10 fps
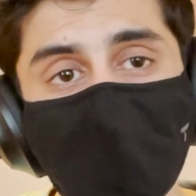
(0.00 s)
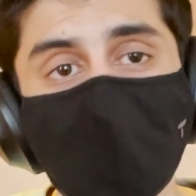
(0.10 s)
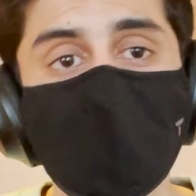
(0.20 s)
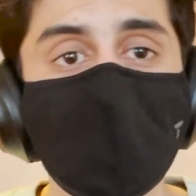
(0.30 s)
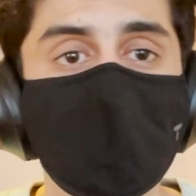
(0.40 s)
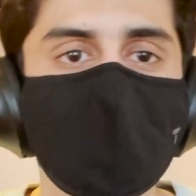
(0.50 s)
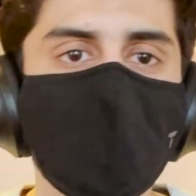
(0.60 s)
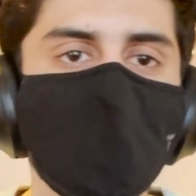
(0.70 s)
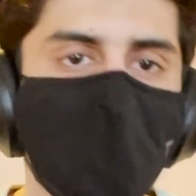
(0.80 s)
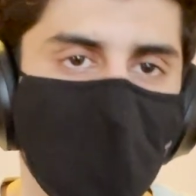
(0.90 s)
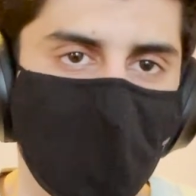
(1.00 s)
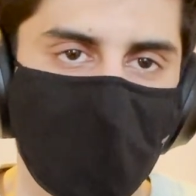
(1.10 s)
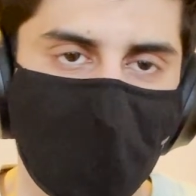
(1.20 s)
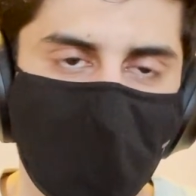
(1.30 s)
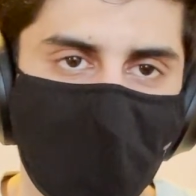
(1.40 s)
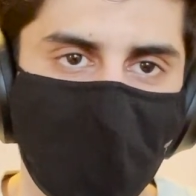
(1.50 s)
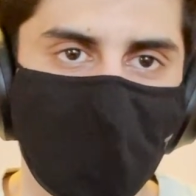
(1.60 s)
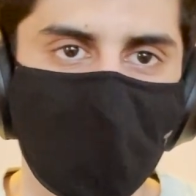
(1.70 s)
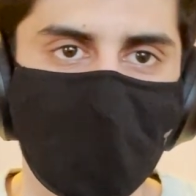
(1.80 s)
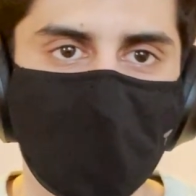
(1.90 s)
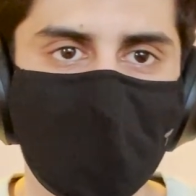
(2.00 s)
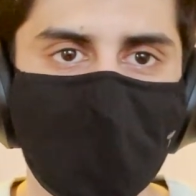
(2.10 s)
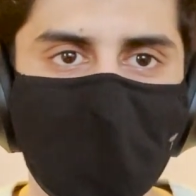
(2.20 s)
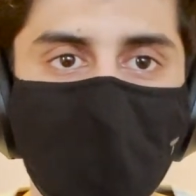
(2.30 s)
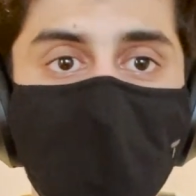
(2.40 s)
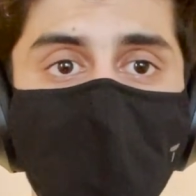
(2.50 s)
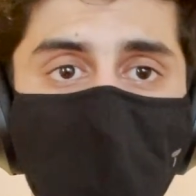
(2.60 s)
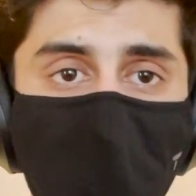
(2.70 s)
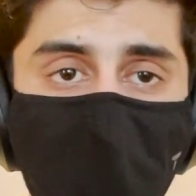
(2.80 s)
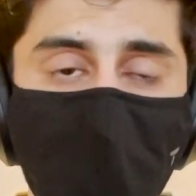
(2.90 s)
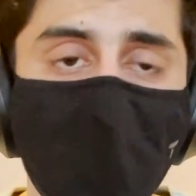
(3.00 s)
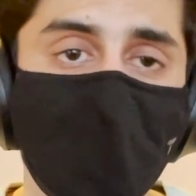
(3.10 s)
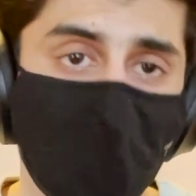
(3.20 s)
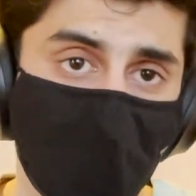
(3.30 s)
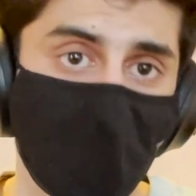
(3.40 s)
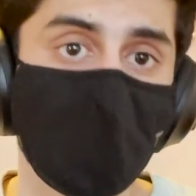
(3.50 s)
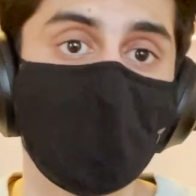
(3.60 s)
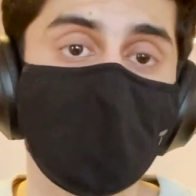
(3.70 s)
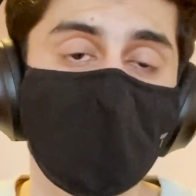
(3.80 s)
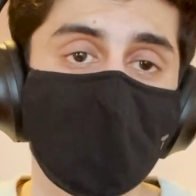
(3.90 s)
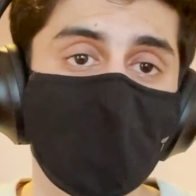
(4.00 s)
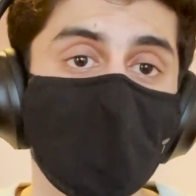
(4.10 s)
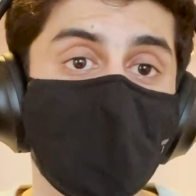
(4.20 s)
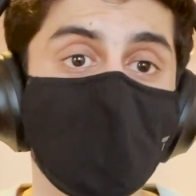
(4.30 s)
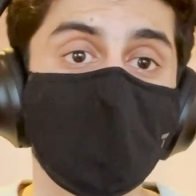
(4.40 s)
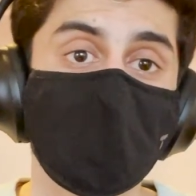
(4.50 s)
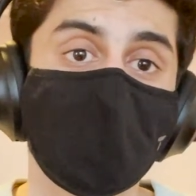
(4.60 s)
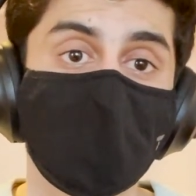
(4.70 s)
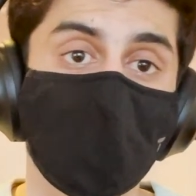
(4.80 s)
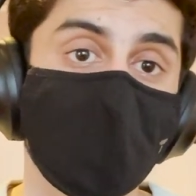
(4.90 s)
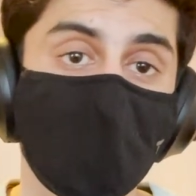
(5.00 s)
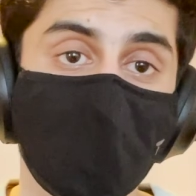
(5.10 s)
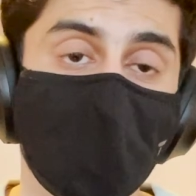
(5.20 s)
lose some kind of income from benefiting from